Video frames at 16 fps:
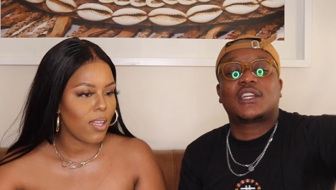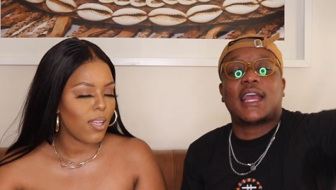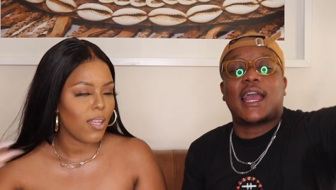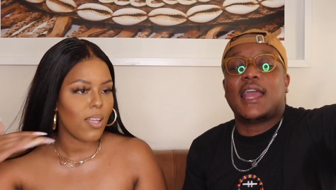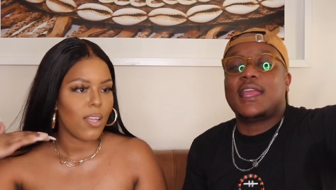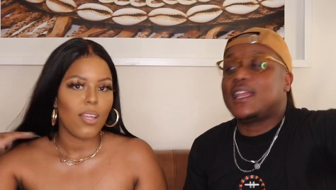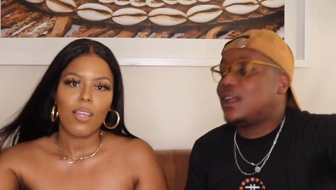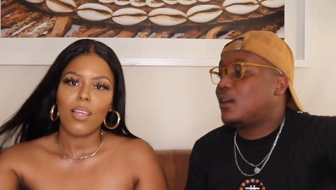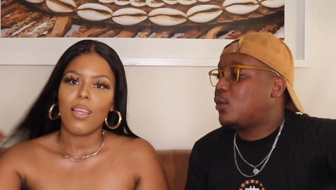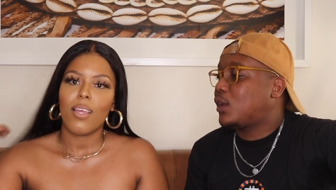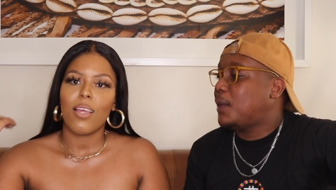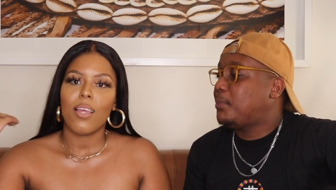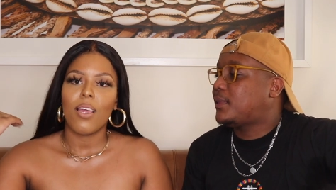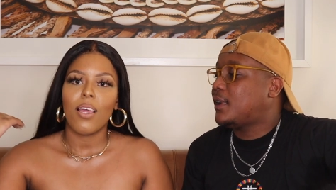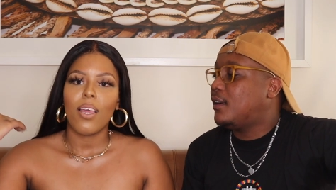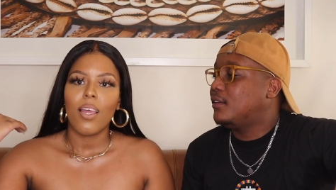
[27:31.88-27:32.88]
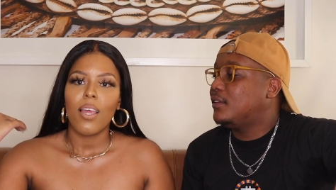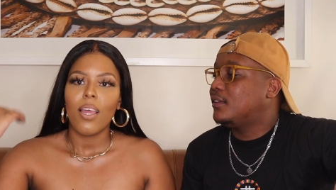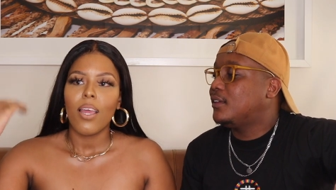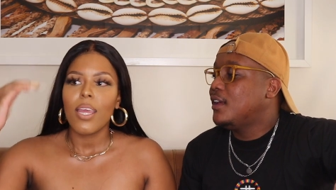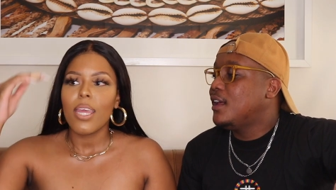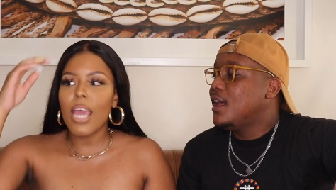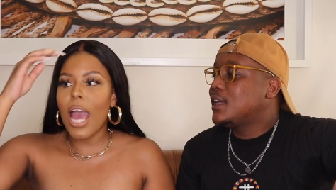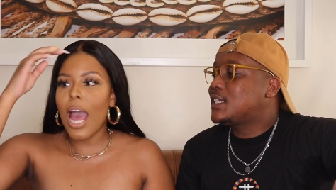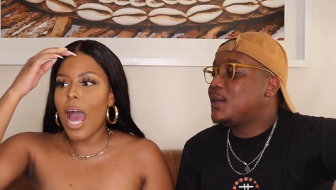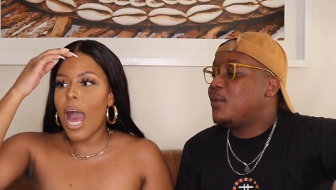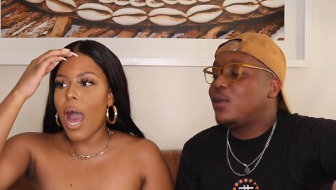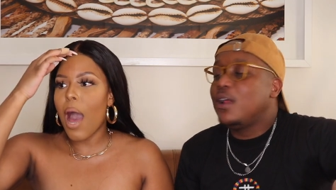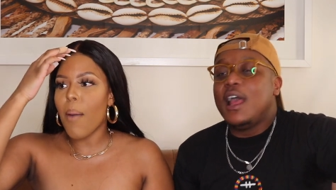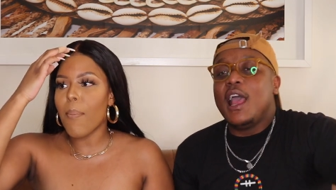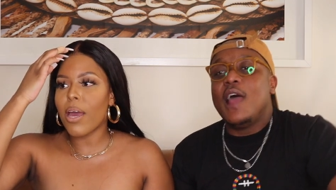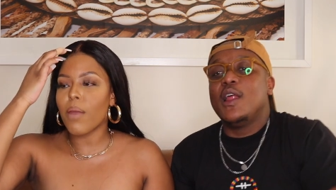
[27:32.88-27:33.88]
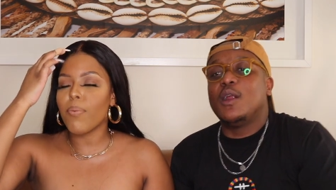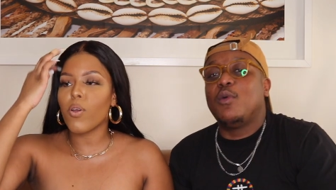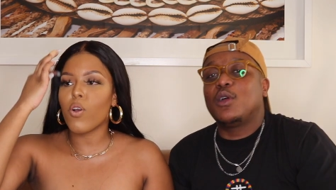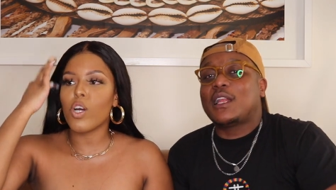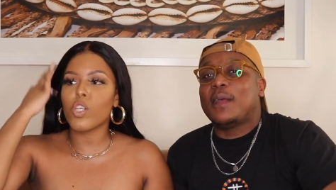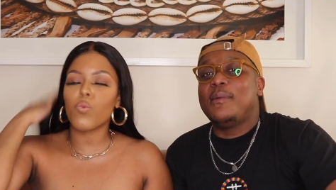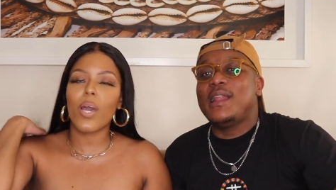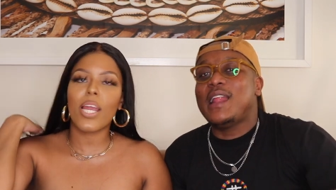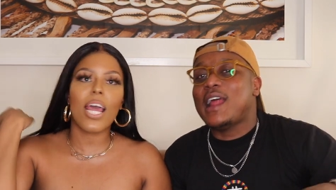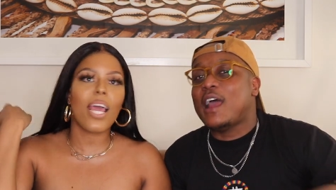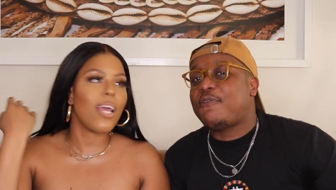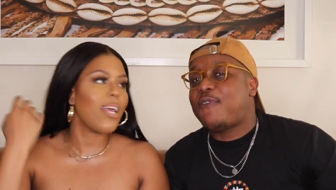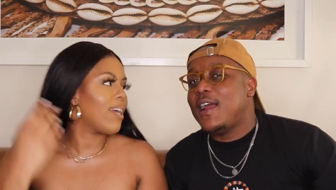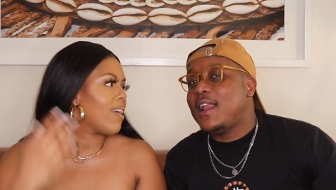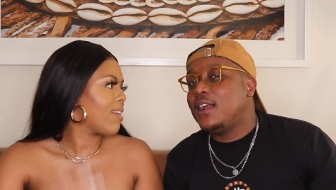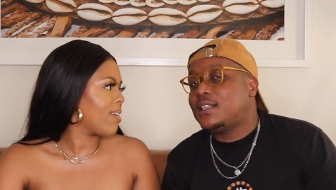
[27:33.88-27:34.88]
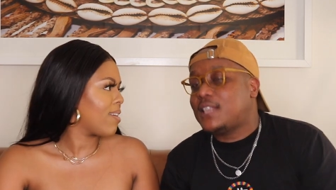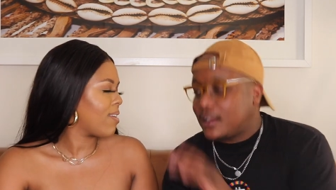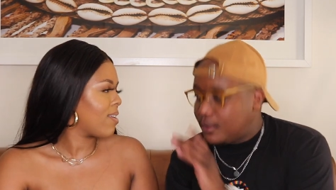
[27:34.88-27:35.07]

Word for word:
Speaker 1: guy and you are like kicked down. Yeah, so, man. Then what's happening? I find that.